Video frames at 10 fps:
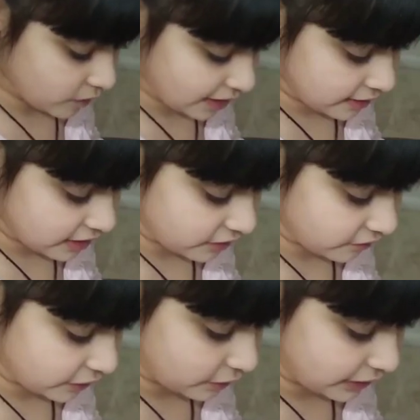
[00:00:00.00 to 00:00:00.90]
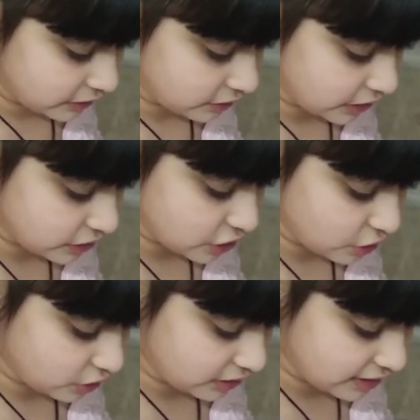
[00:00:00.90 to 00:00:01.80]
and then we're going to continue
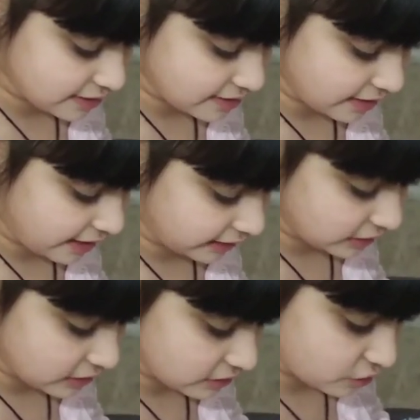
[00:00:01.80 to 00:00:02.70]
on this line